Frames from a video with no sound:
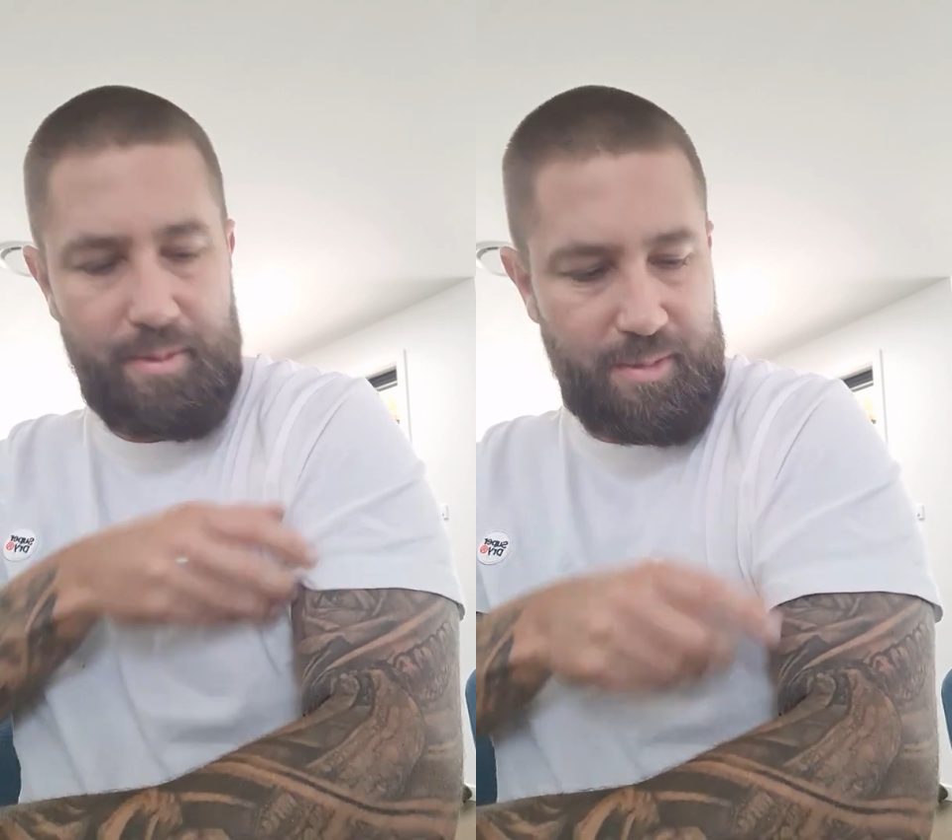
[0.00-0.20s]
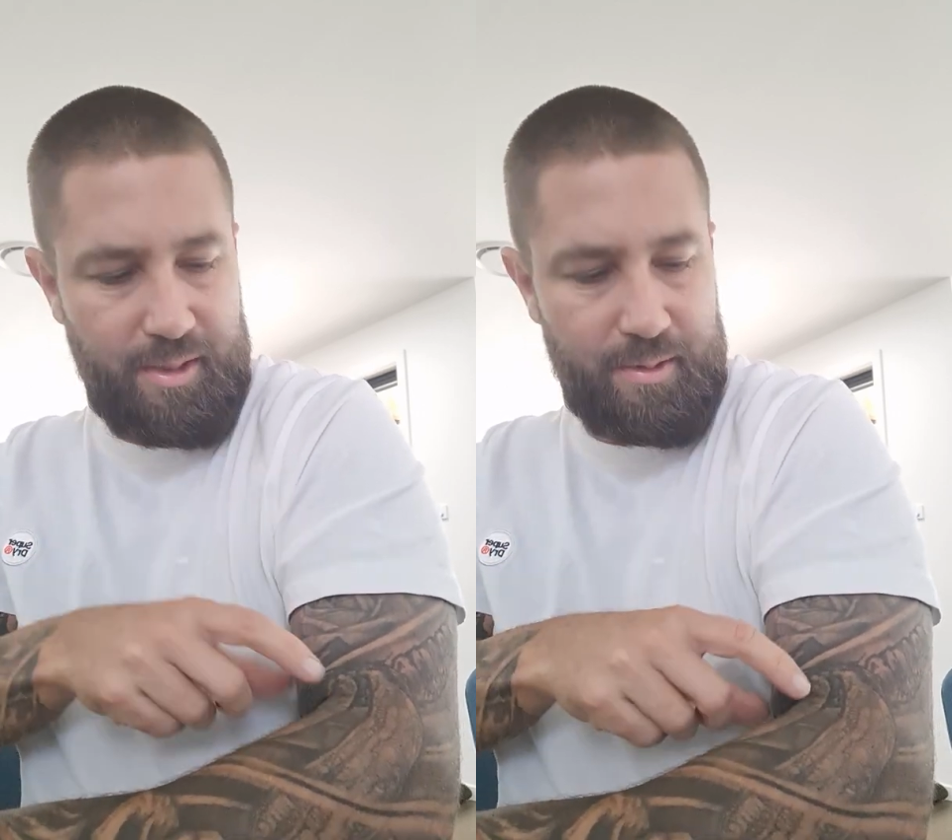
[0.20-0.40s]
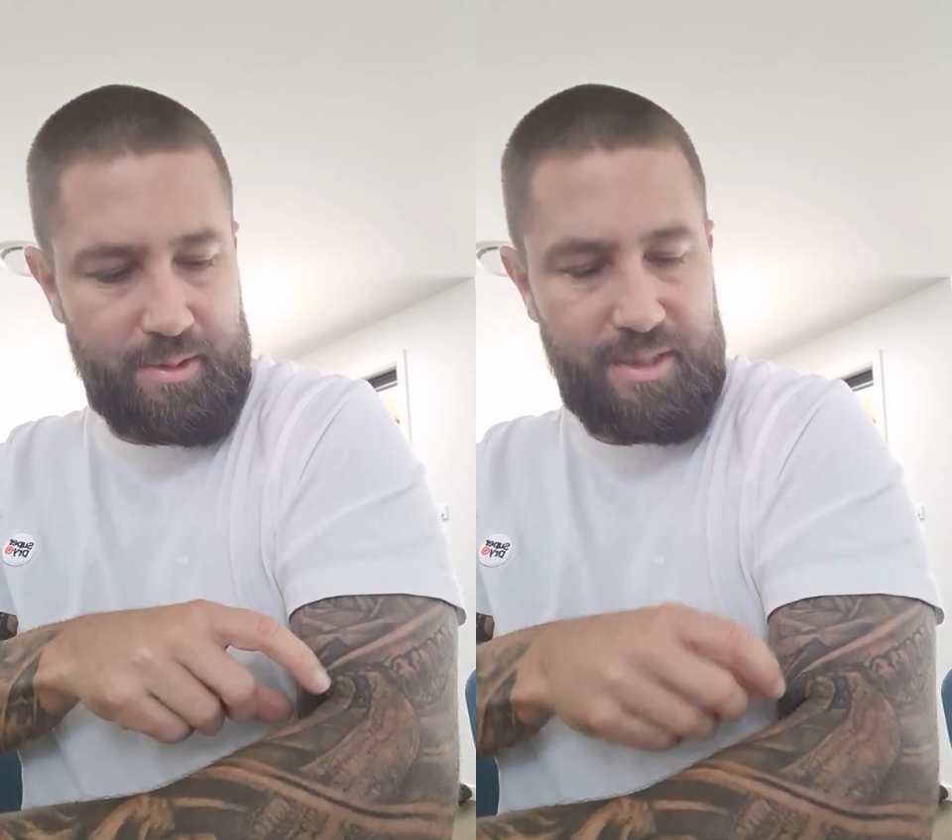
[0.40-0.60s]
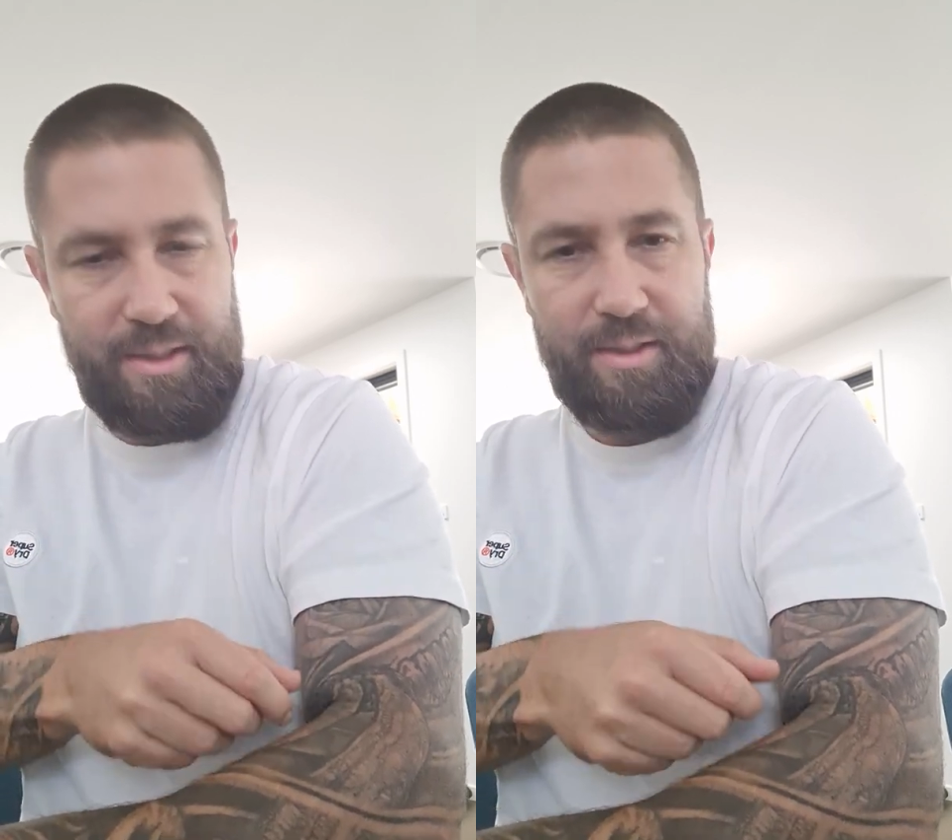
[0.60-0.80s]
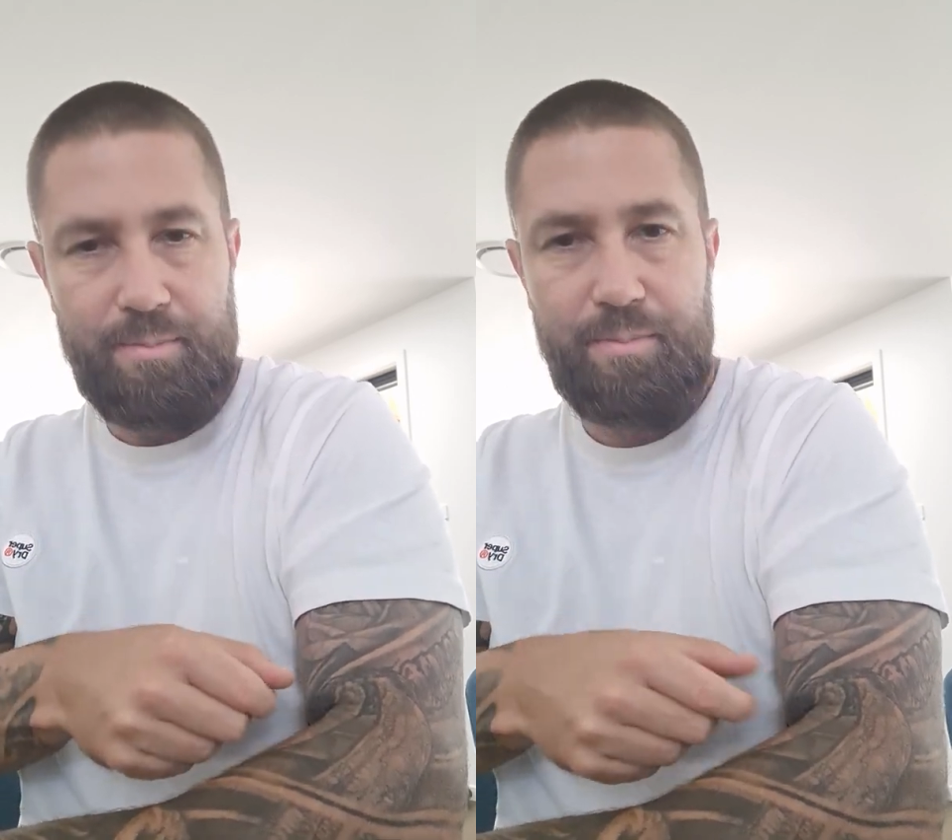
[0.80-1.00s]
up there and the
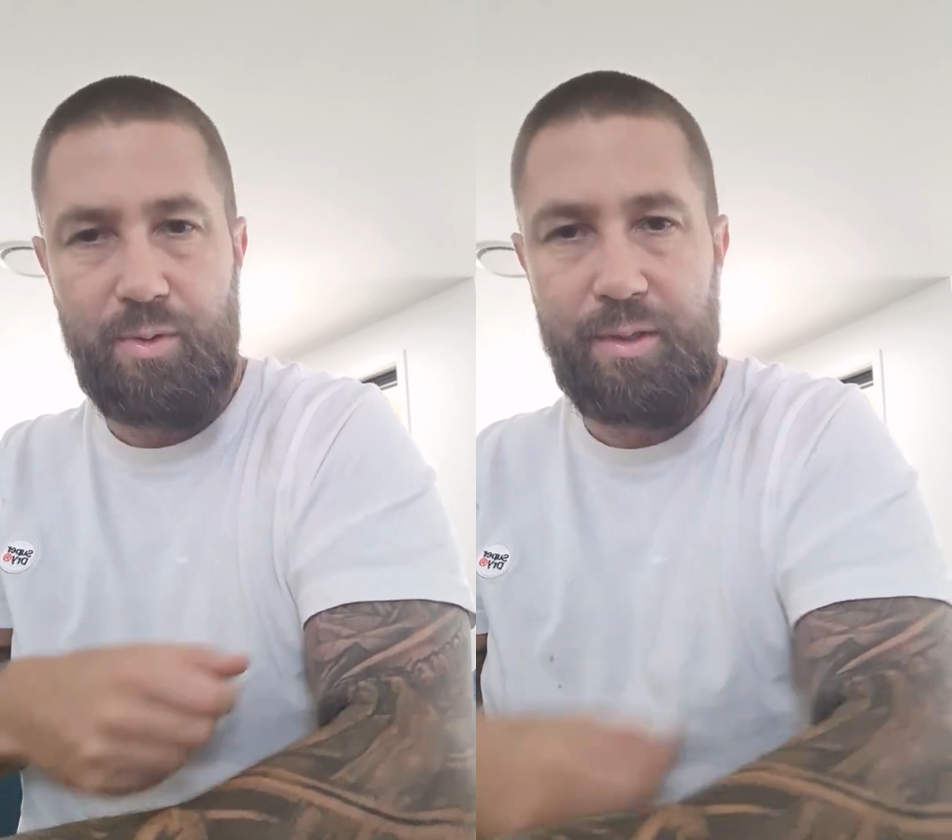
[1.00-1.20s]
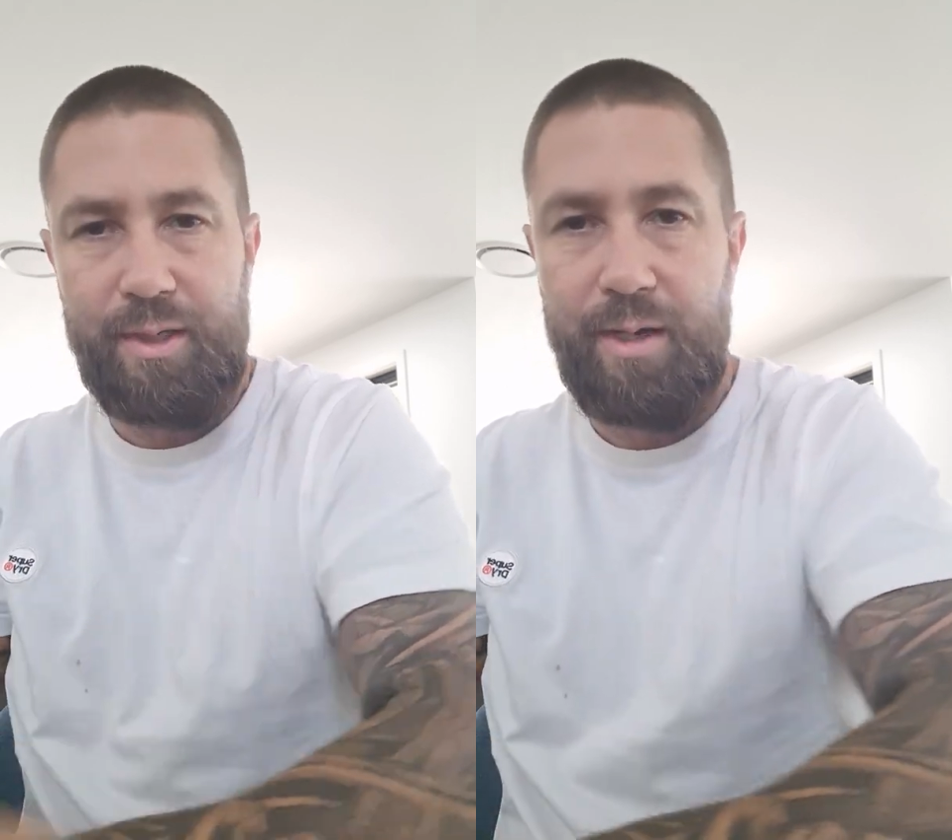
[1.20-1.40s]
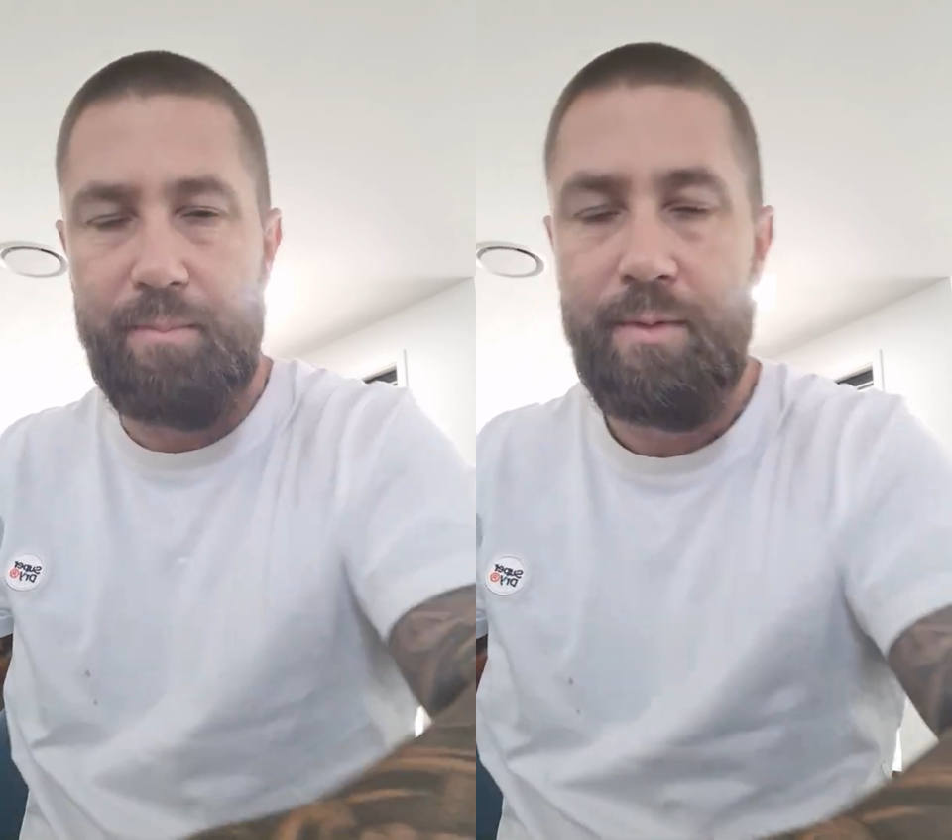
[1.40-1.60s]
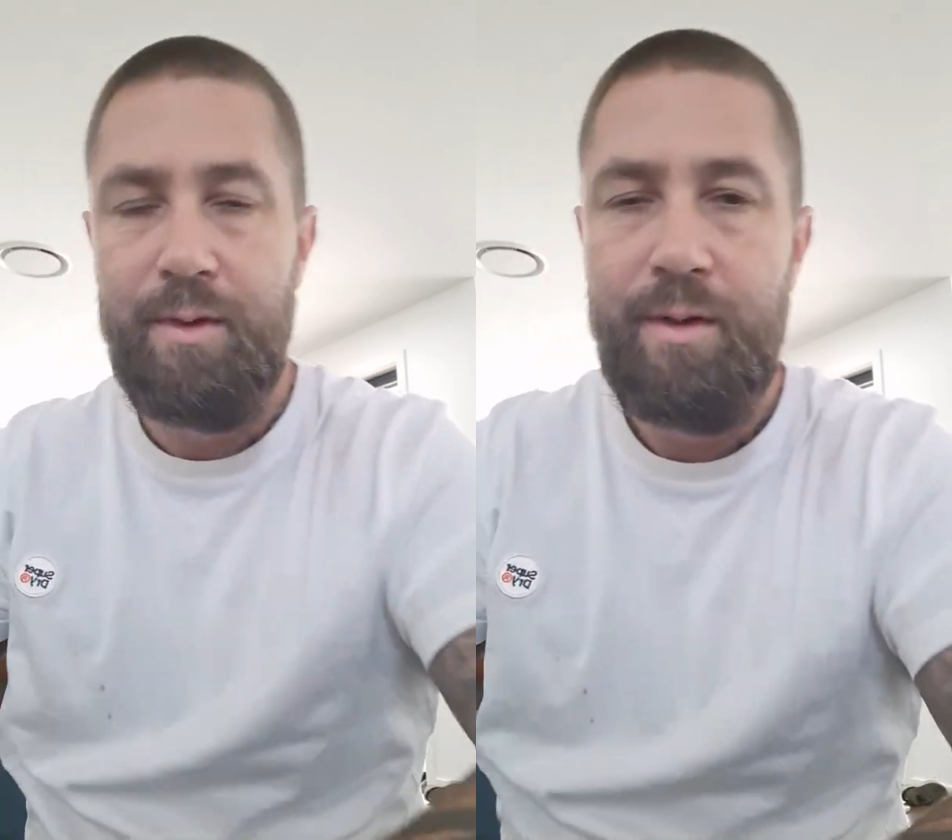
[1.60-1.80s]
tendon balling up